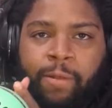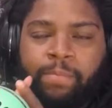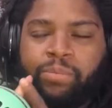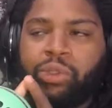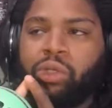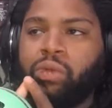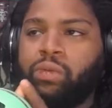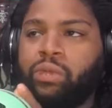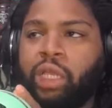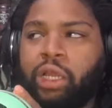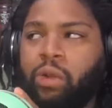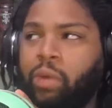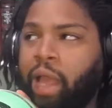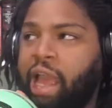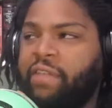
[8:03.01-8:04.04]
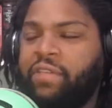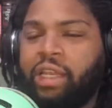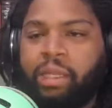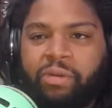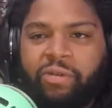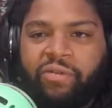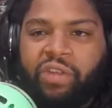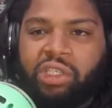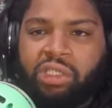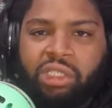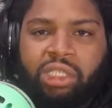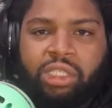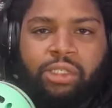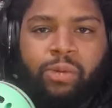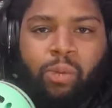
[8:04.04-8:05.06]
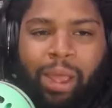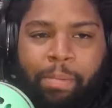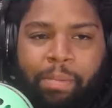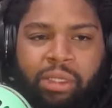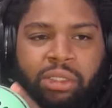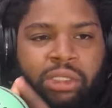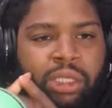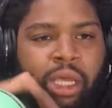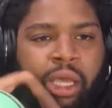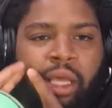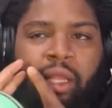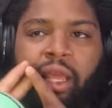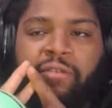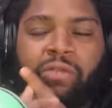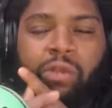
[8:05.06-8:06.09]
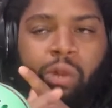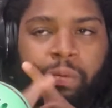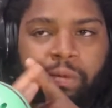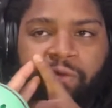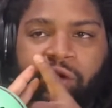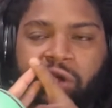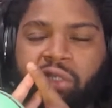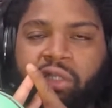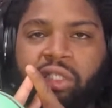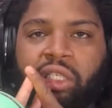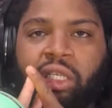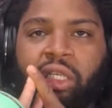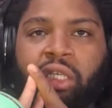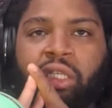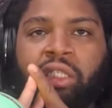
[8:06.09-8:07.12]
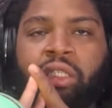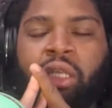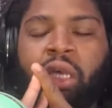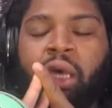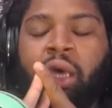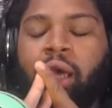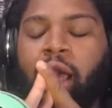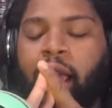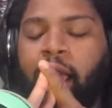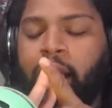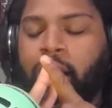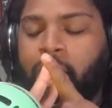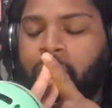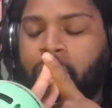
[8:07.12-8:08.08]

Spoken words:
So they don't have any proficiencies in weapons. They have no proficiencies in